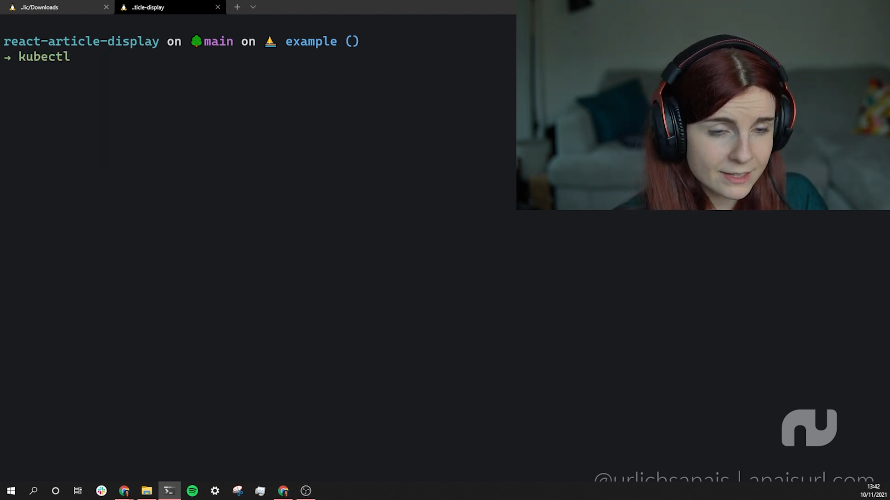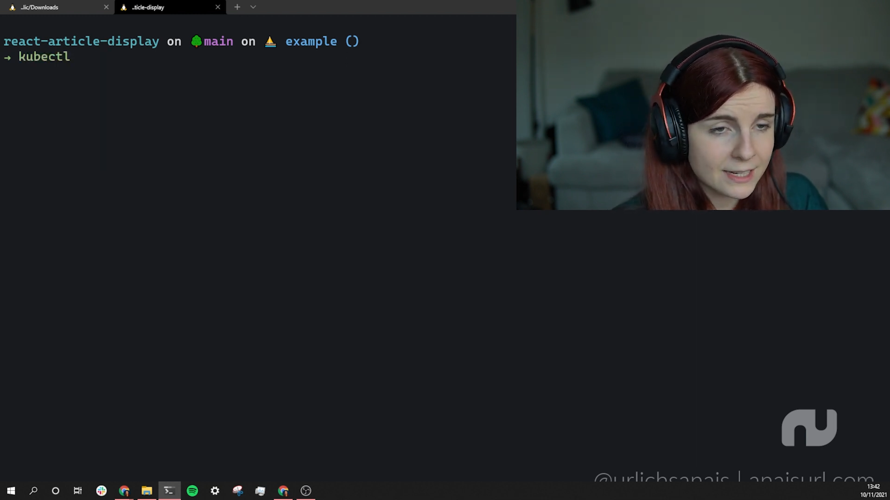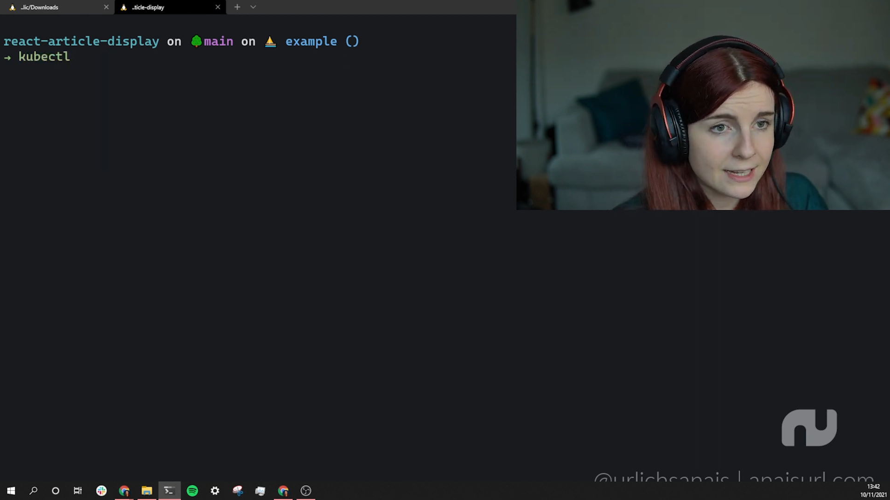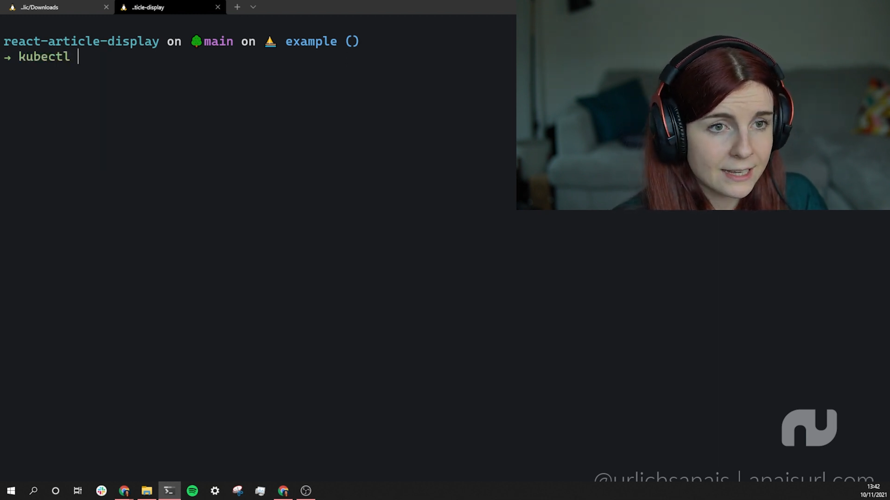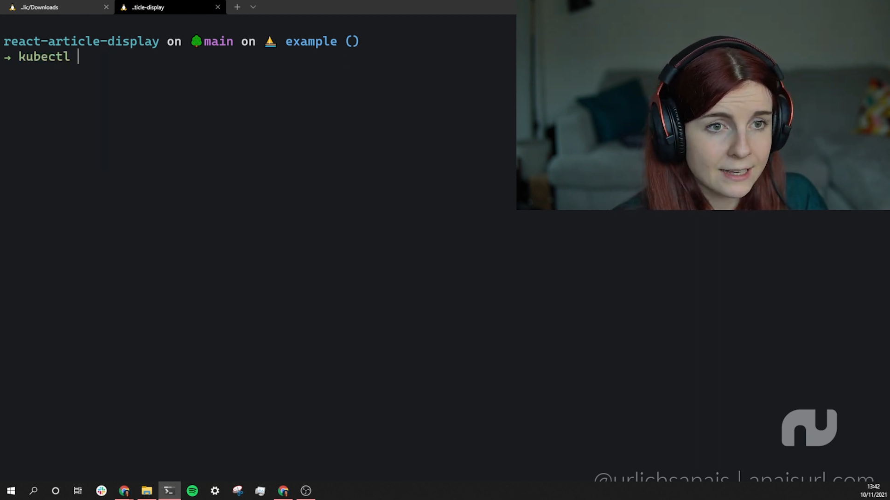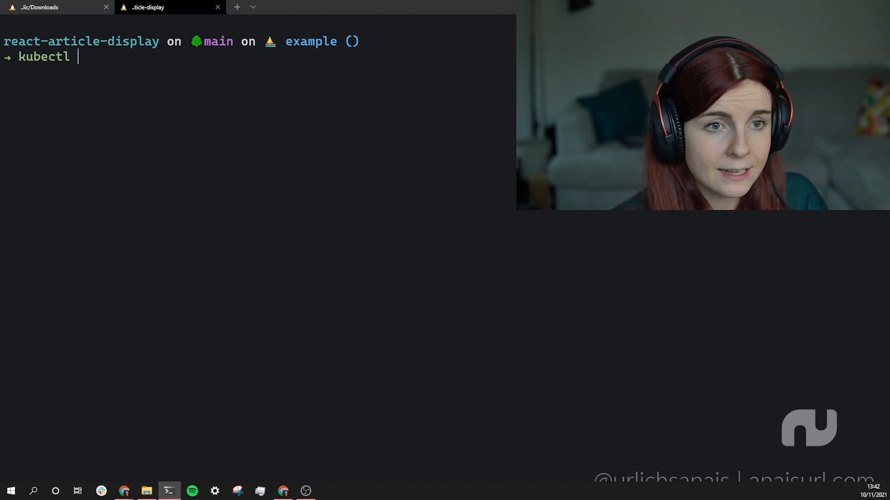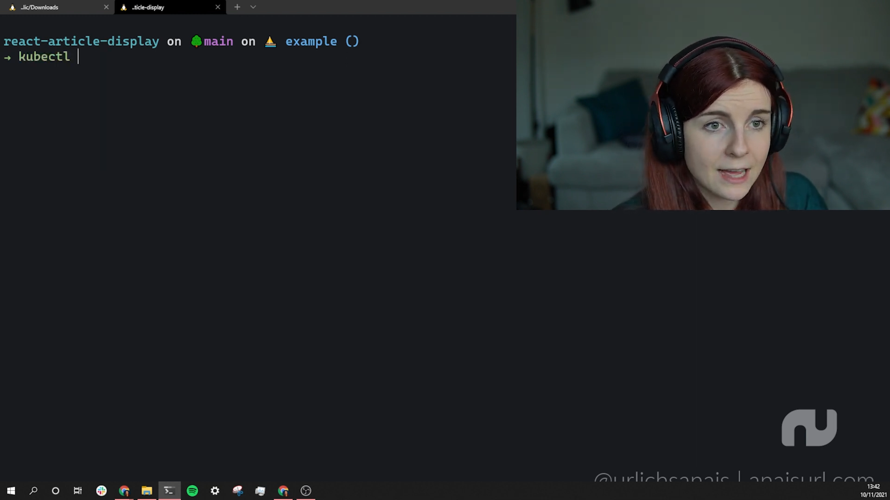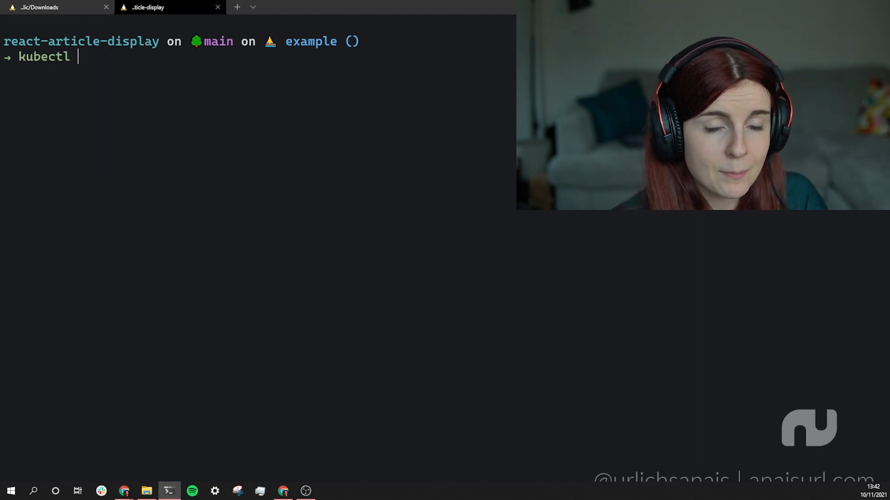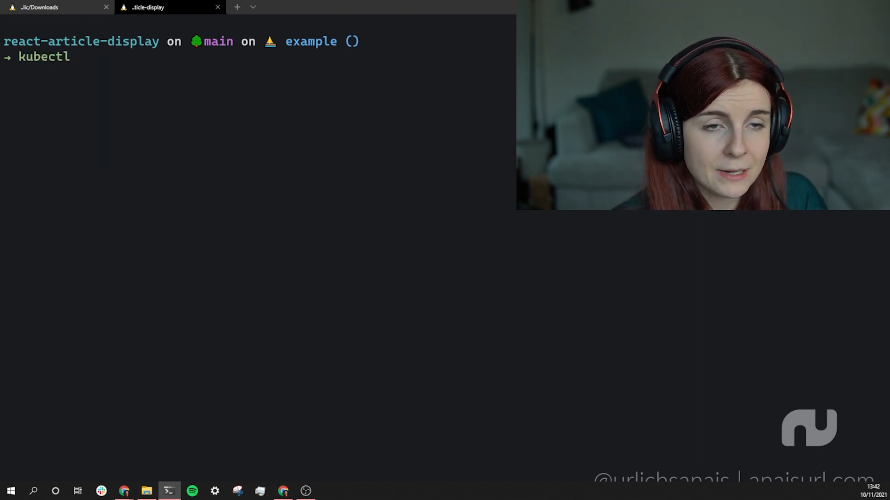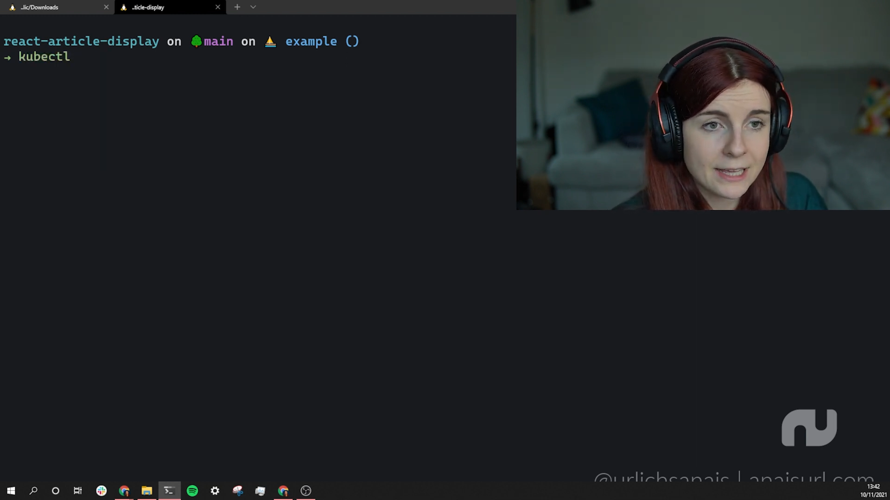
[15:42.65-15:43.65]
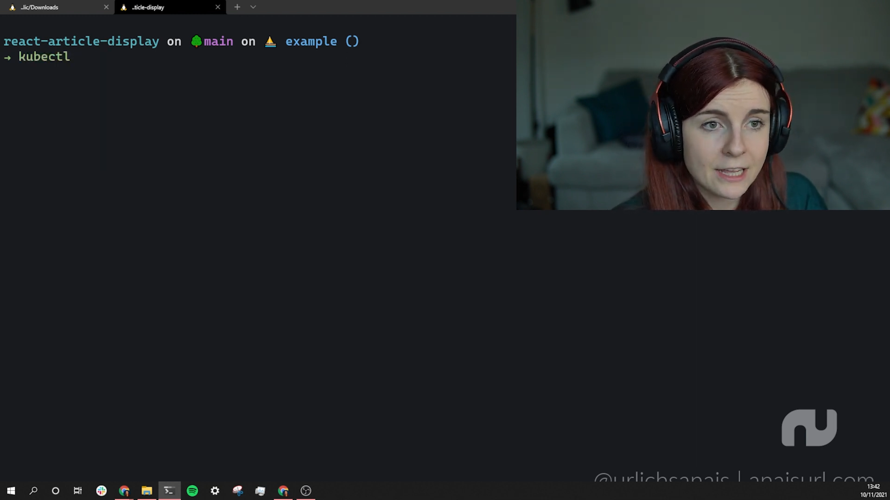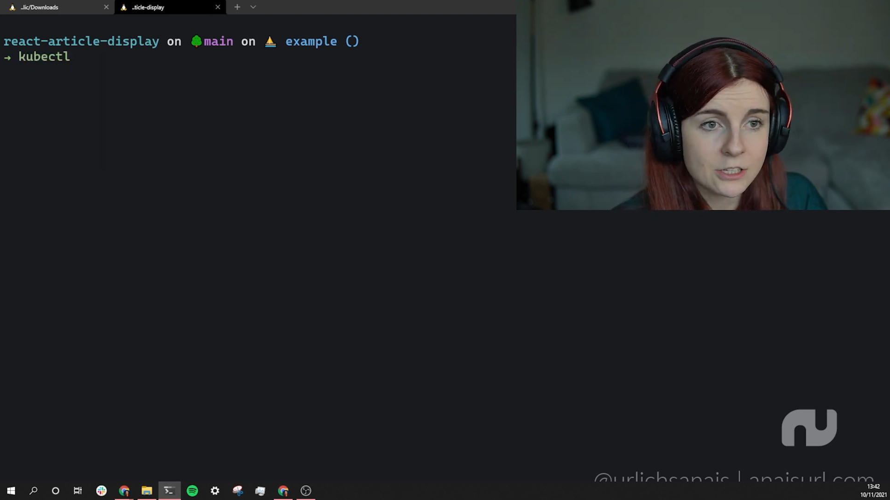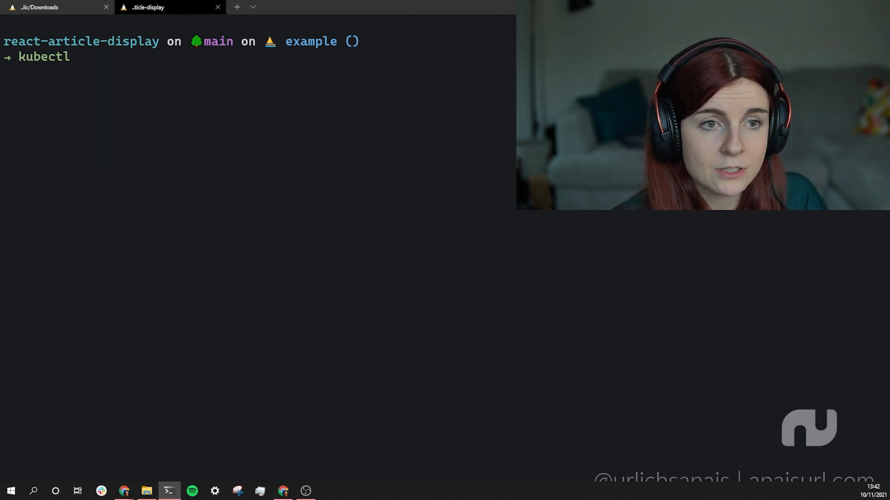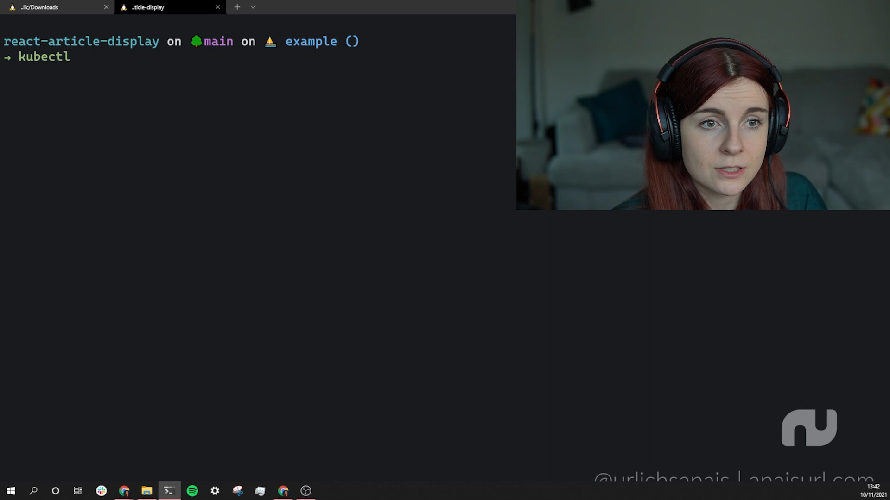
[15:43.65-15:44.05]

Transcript: the application.